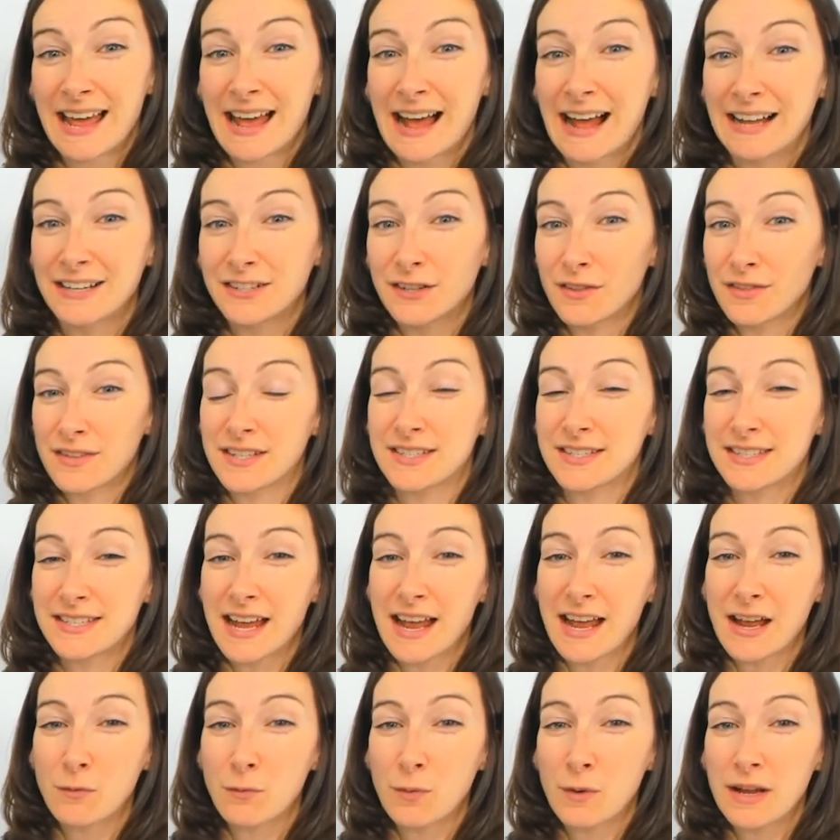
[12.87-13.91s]
And on this
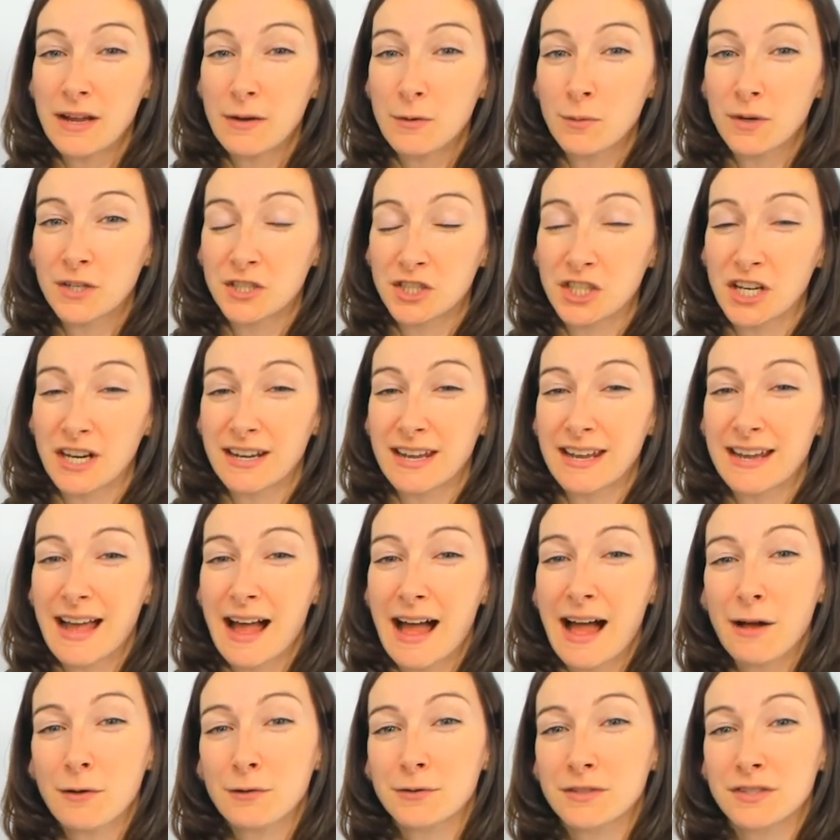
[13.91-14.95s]
day we were checking
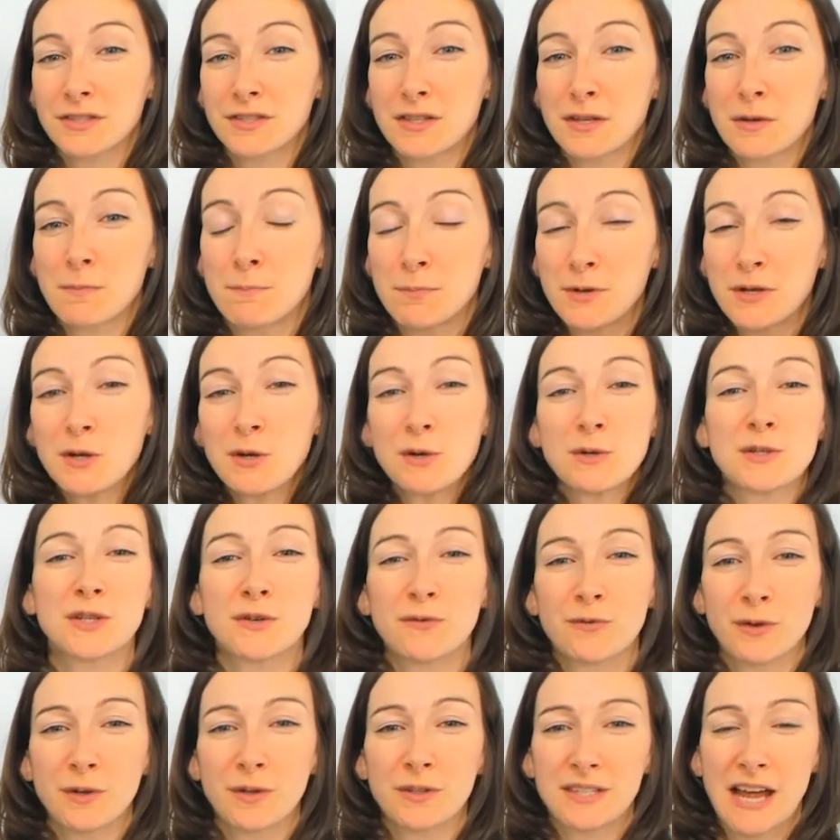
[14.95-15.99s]
out the
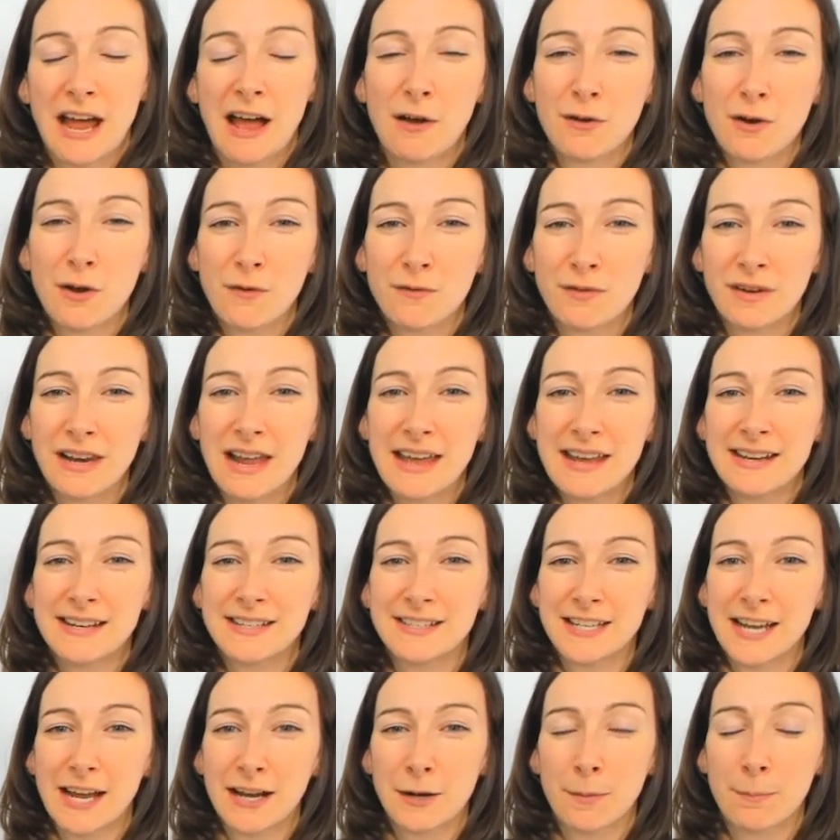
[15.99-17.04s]
beautiful town of Lake
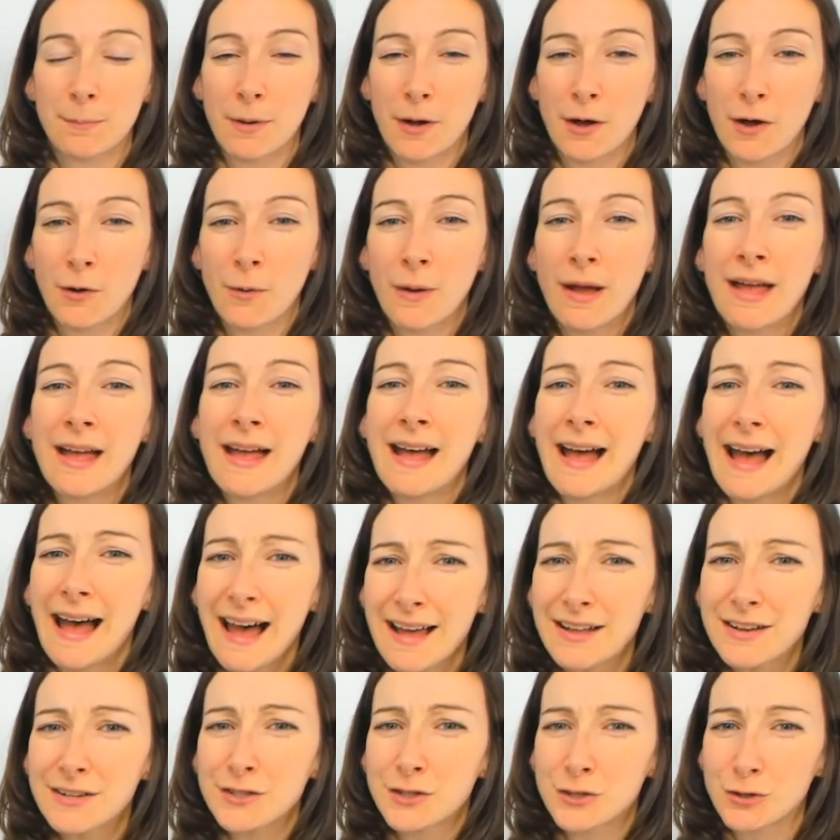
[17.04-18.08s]
Tekapo
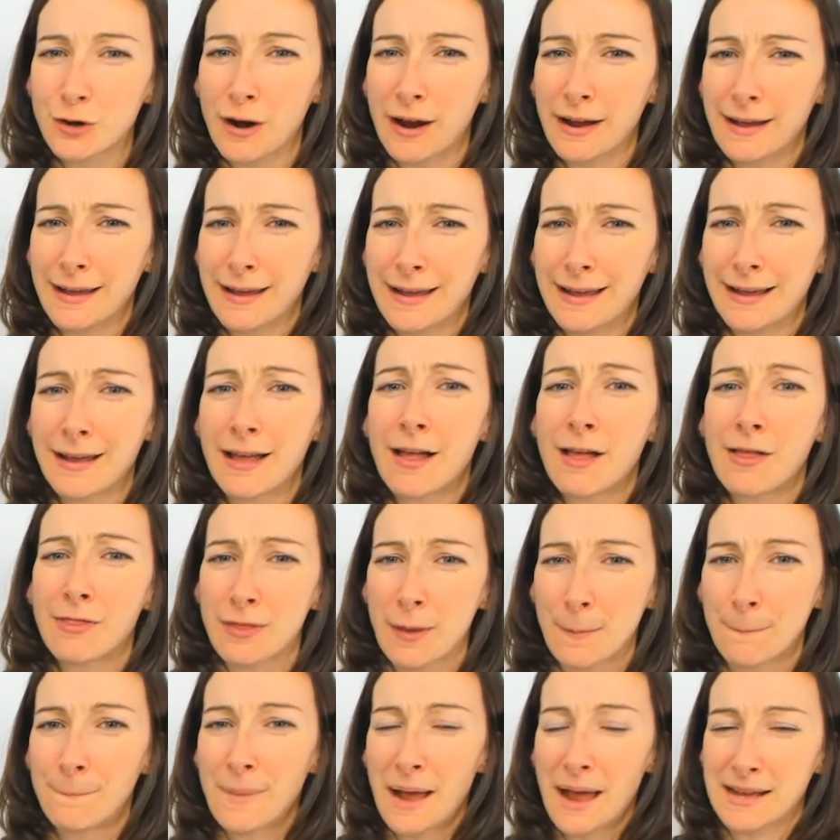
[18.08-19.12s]
and trying the
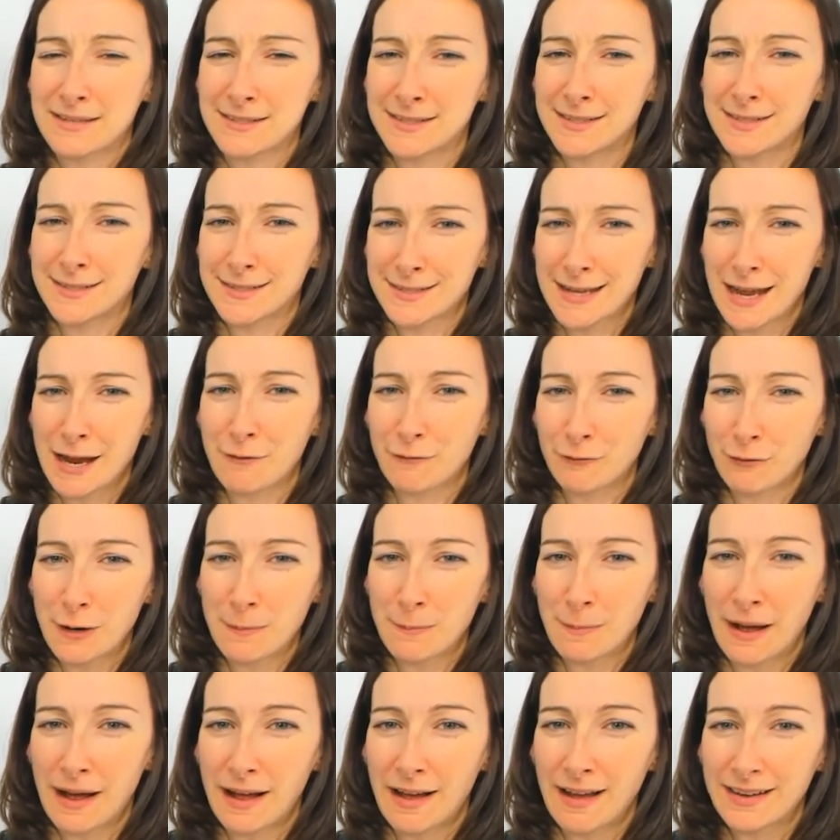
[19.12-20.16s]
best savoury
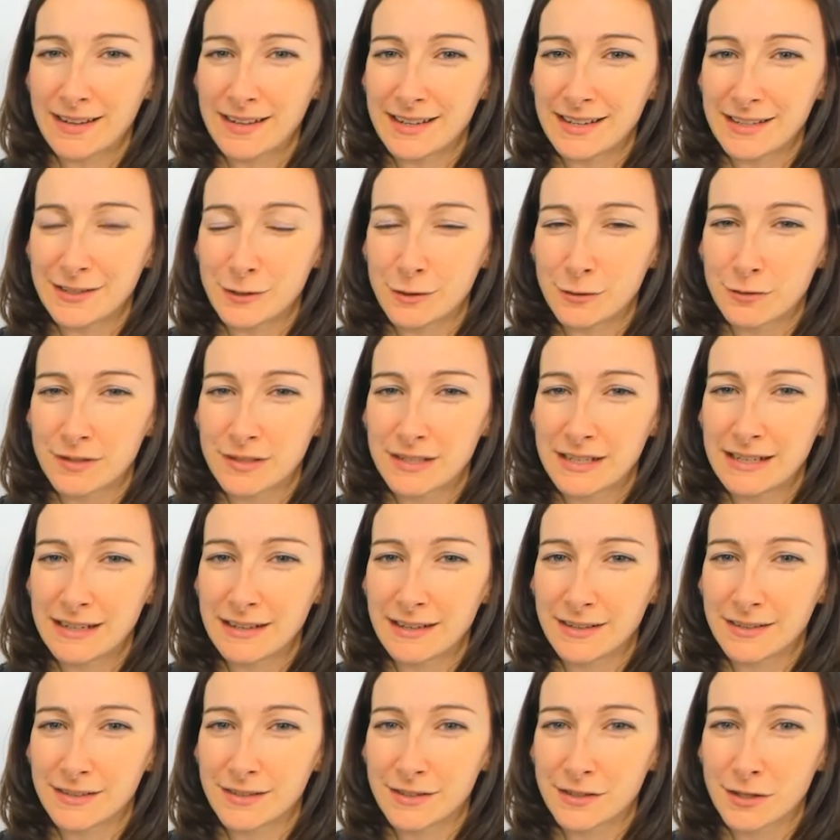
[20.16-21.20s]
pie in New Zealand.